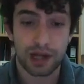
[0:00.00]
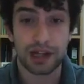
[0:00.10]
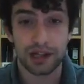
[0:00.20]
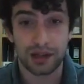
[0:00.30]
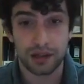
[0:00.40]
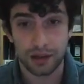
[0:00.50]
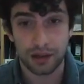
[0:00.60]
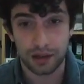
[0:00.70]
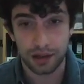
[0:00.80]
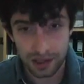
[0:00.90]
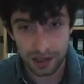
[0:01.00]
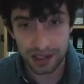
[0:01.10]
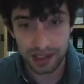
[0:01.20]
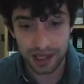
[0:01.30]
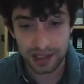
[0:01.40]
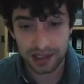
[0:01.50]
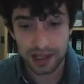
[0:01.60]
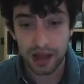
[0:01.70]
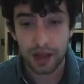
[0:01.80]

and in this case,